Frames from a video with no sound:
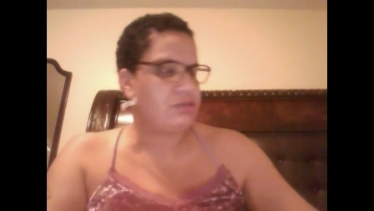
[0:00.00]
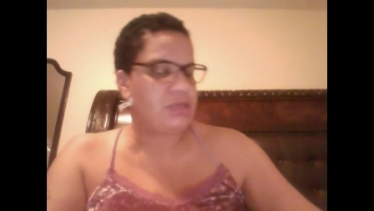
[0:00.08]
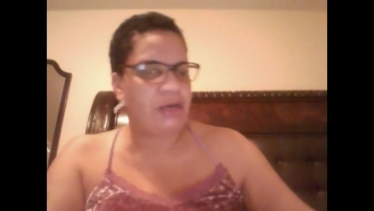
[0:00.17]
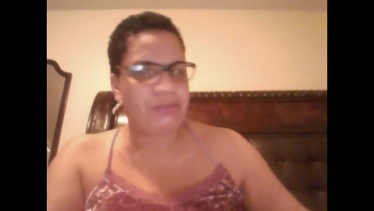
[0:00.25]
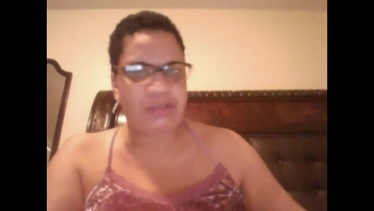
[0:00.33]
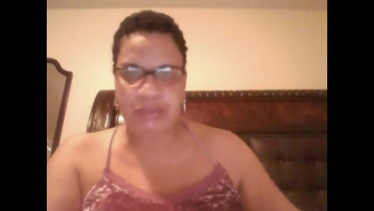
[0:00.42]

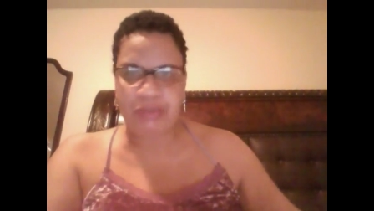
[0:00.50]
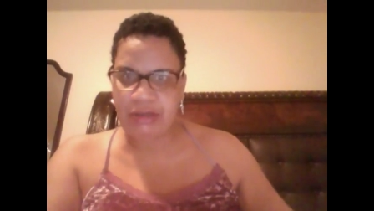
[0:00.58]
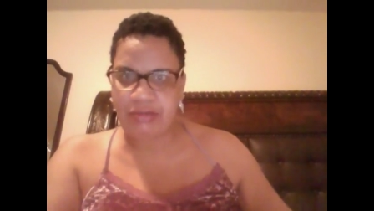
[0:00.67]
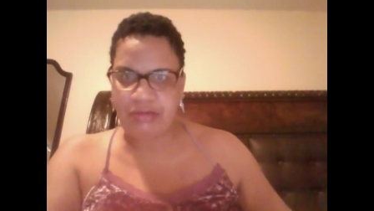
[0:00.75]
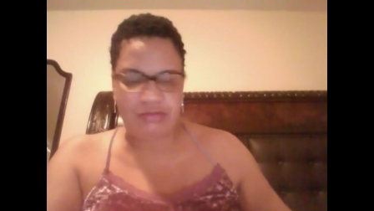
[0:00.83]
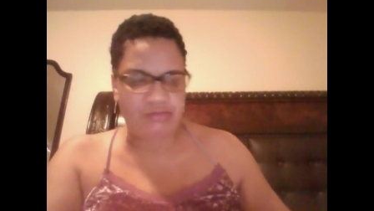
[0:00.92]
I've spent
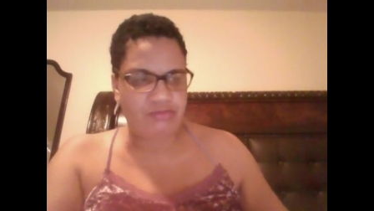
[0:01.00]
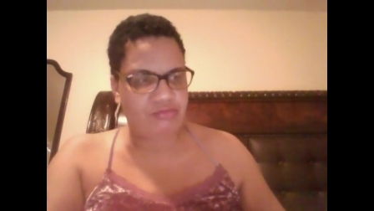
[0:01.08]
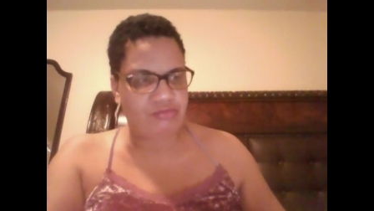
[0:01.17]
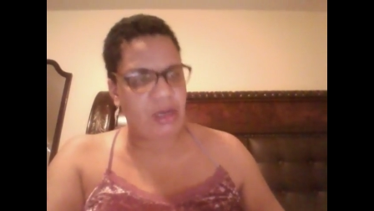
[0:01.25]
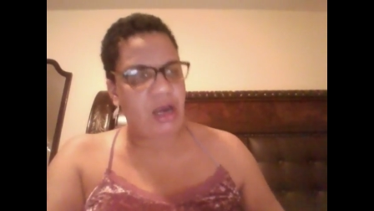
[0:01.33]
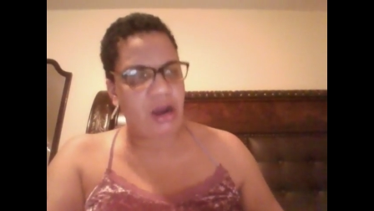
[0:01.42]

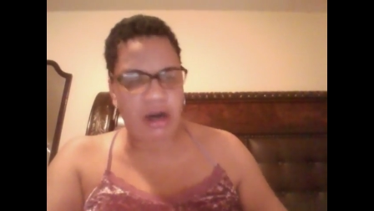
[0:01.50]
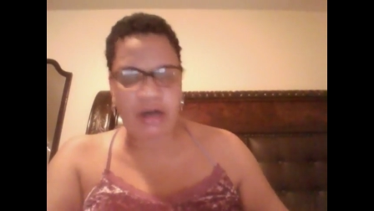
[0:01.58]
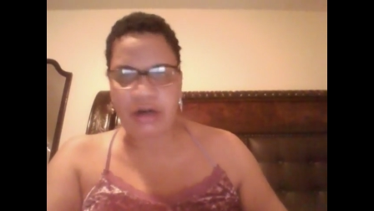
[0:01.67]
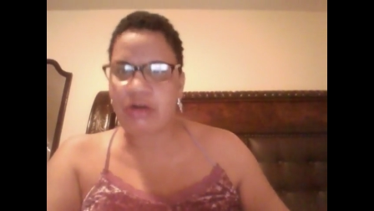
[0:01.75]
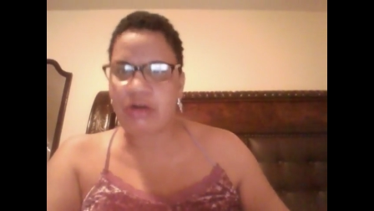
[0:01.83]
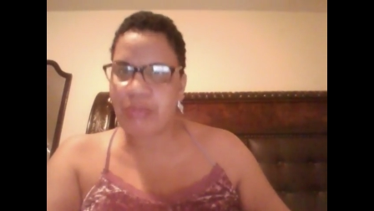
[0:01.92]
my
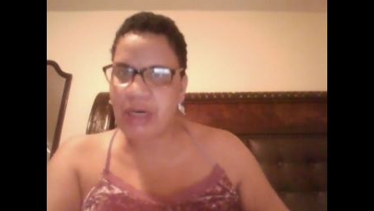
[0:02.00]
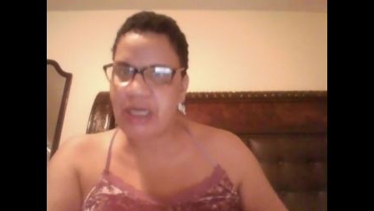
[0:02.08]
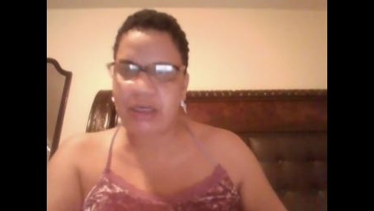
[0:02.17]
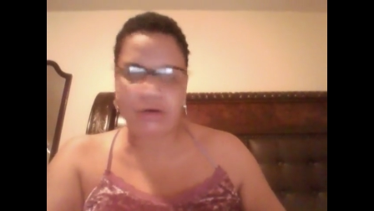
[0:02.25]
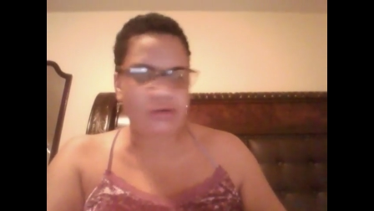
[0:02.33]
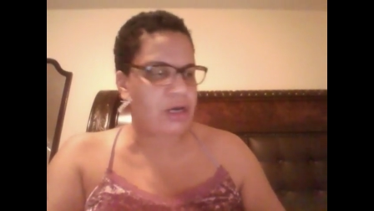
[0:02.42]
hard-earned
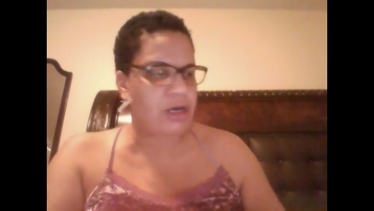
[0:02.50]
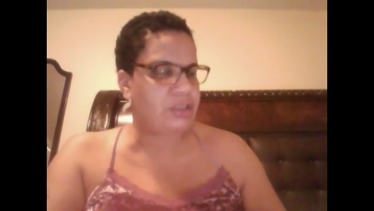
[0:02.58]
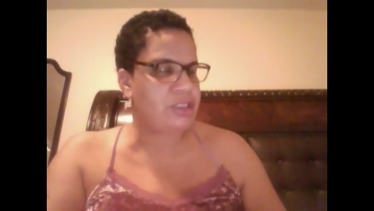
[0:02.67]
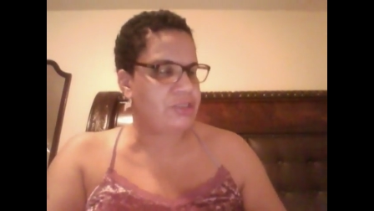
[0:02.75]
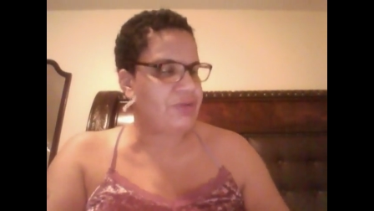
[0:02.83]
money on all these